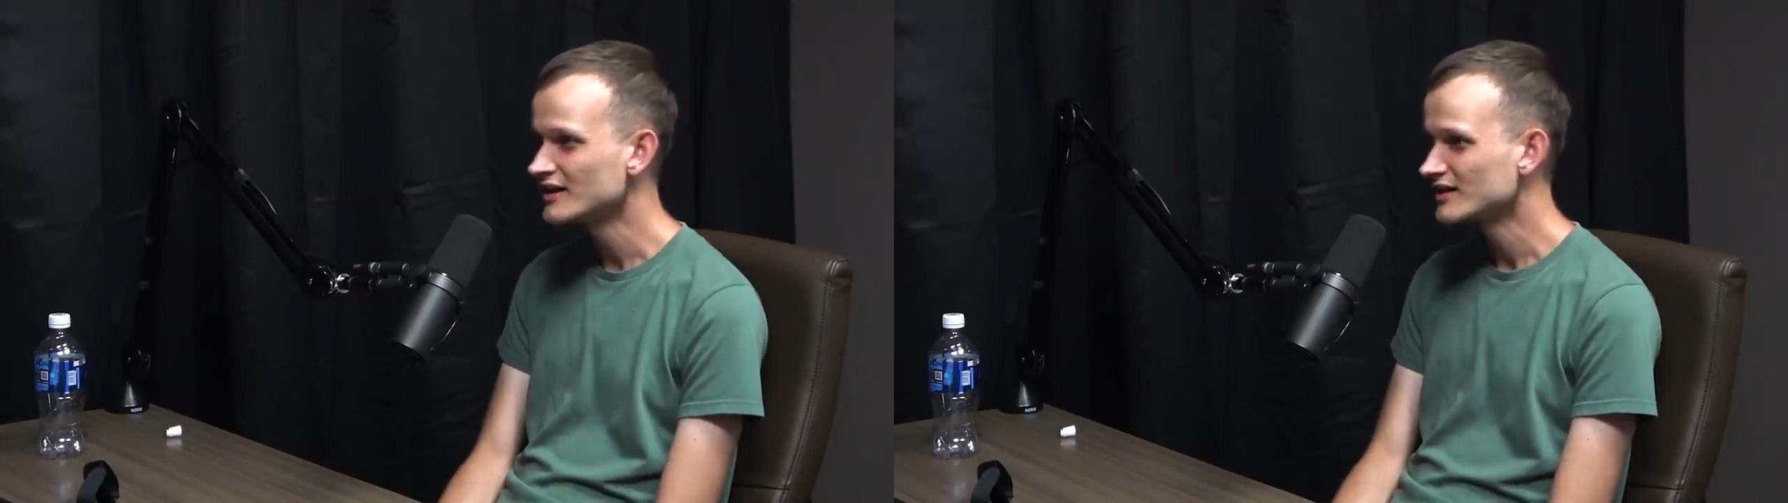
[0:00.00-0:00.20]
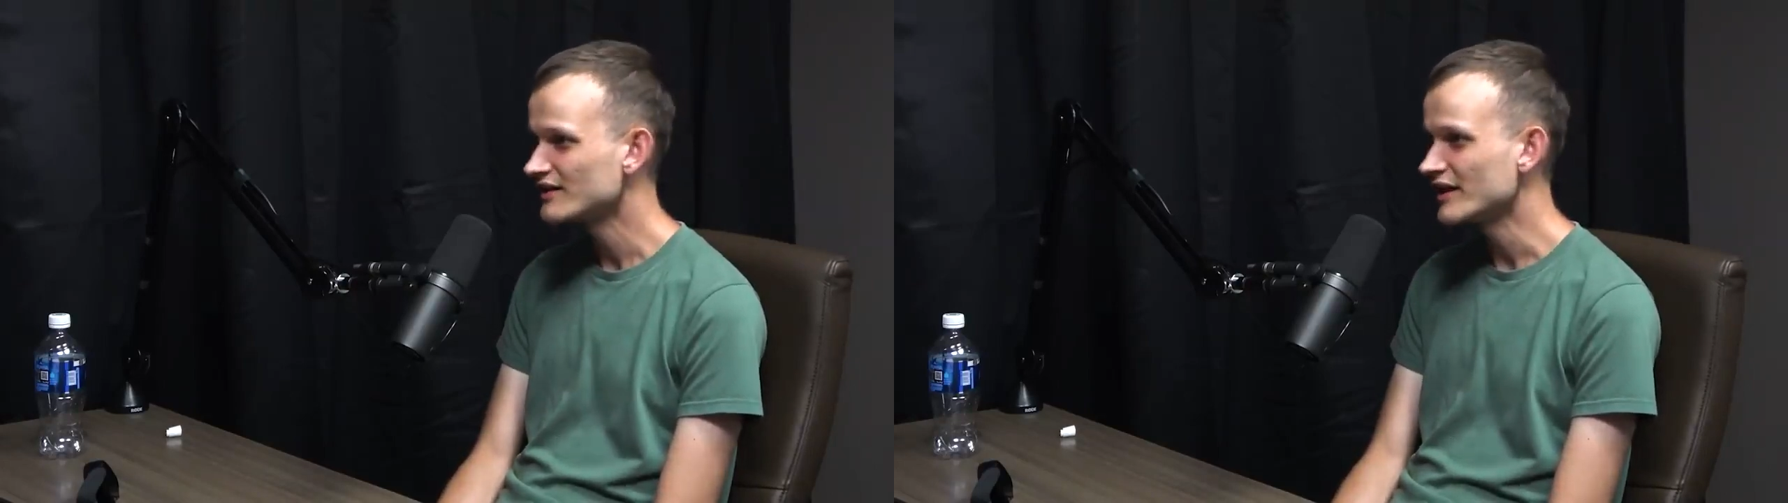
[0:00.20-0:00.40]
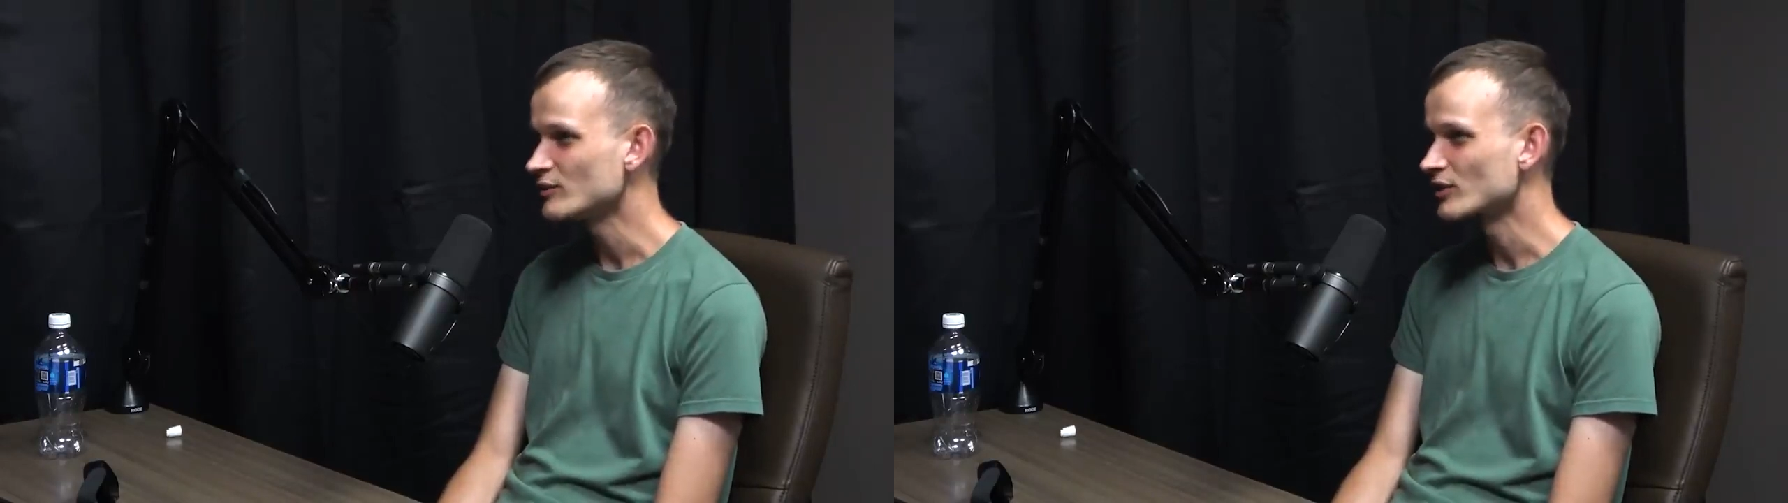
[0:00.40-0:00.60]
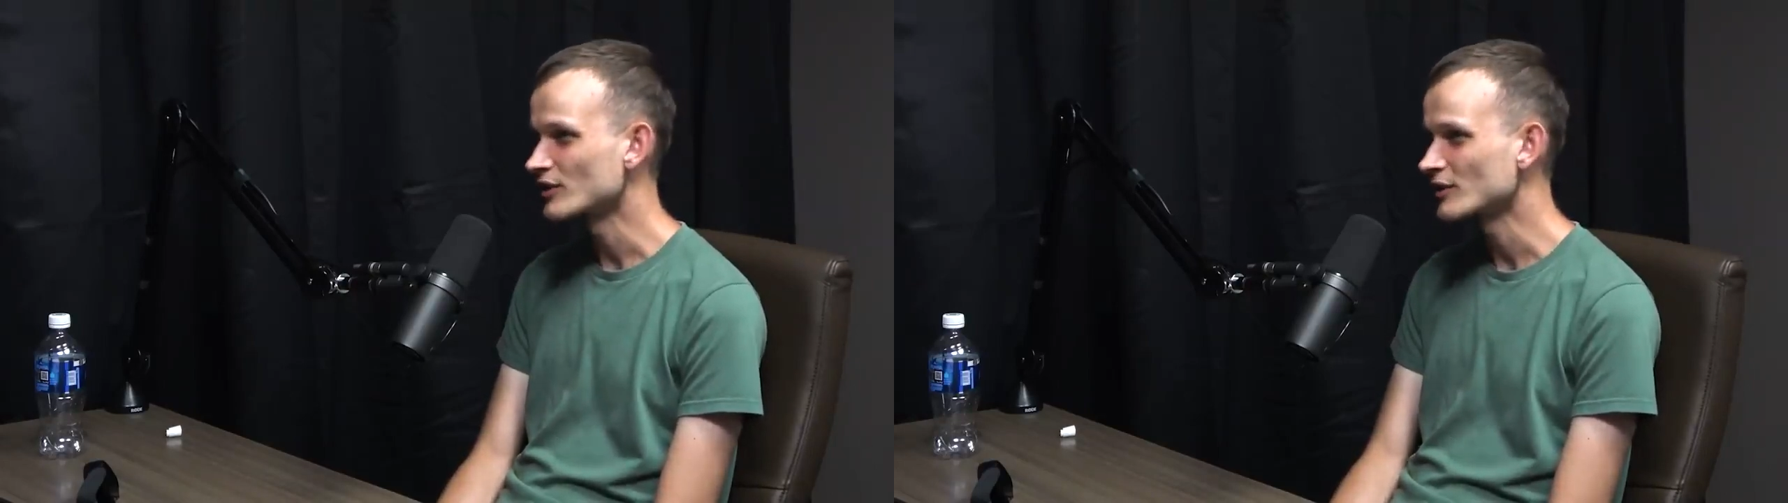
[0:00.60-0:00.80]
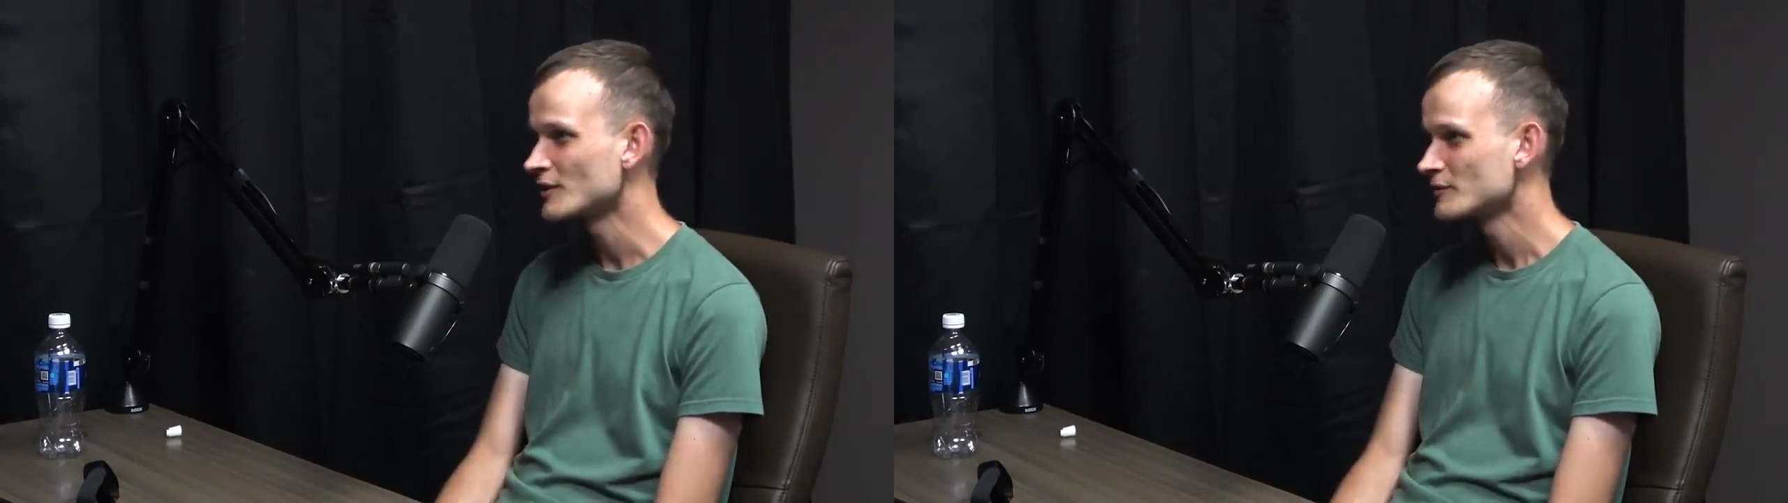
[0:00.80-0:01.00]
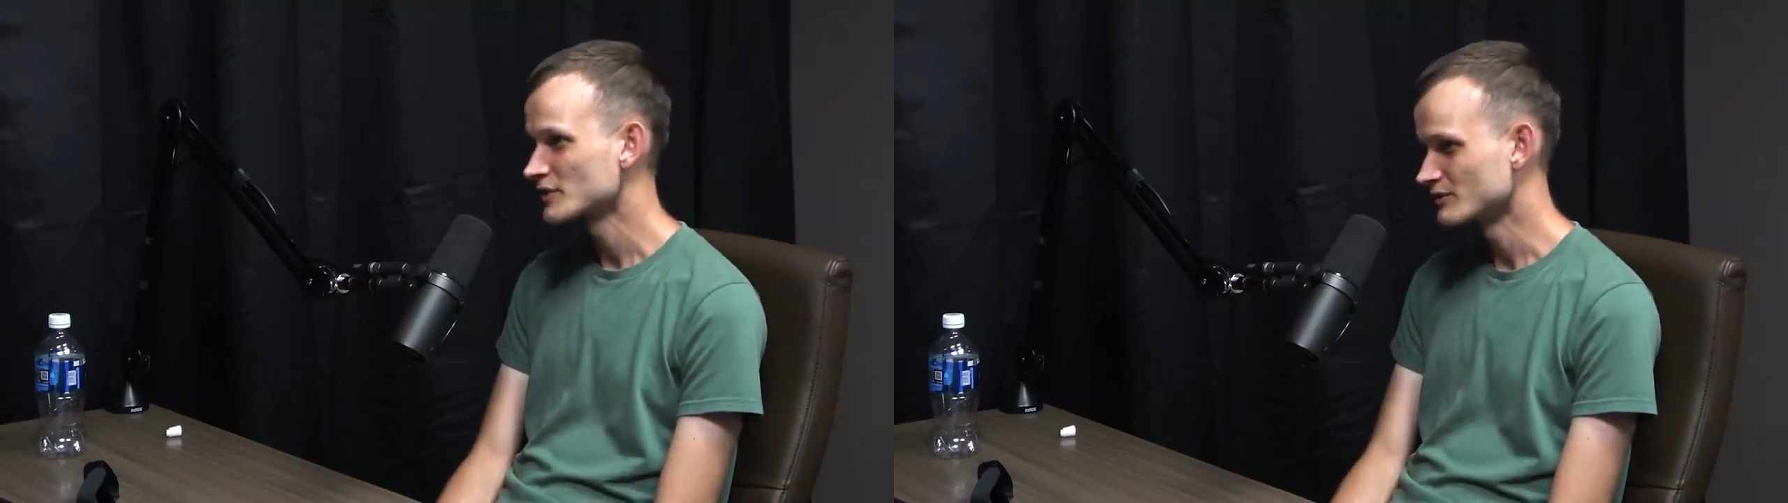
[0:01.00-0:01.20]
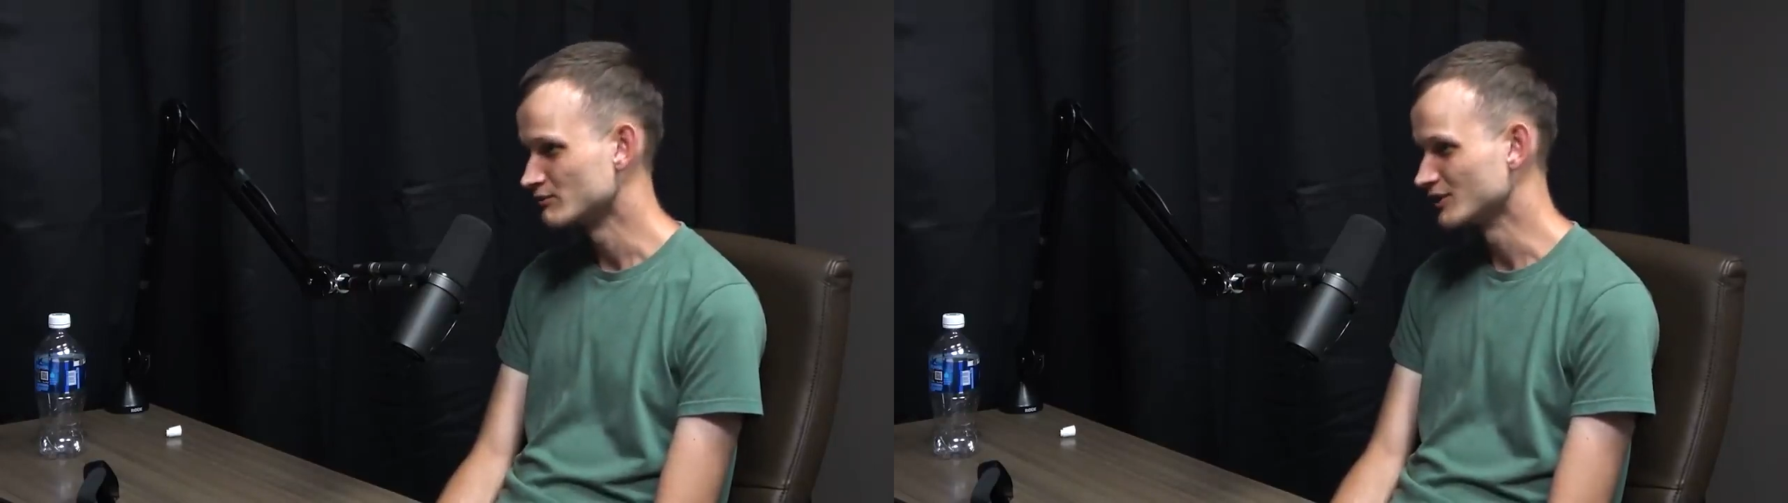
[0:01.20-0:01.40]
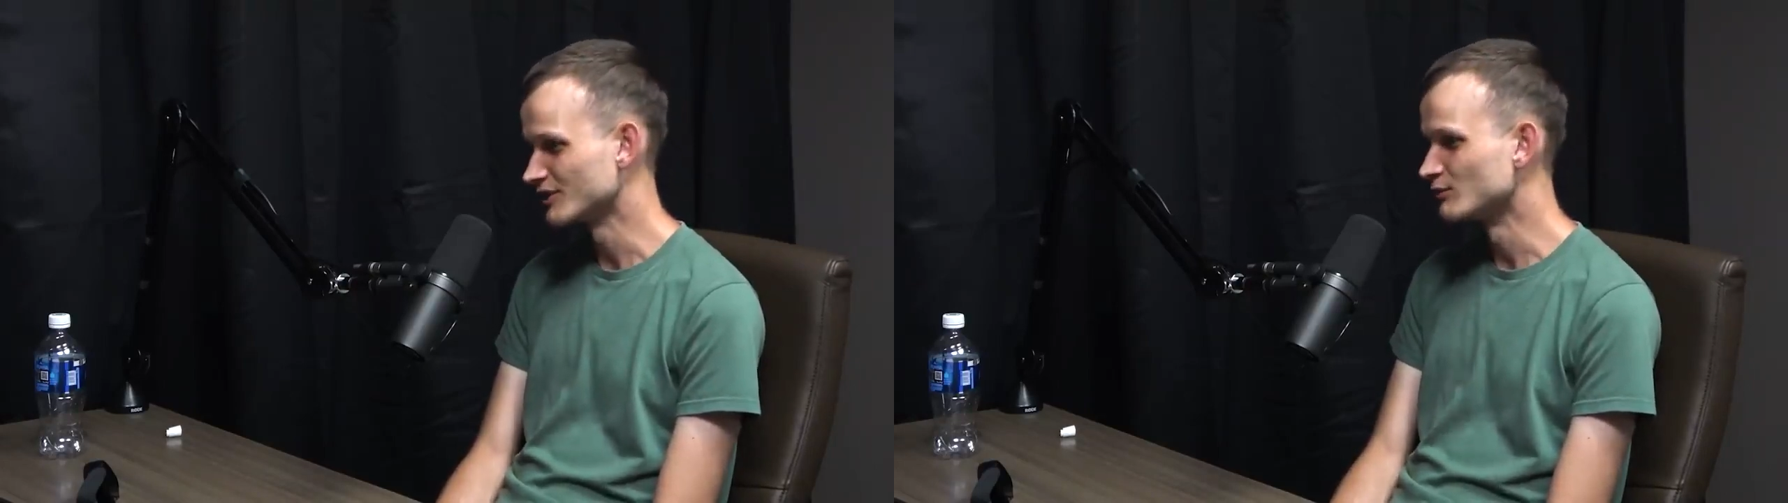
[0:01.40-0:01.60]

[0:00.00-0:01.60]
they were the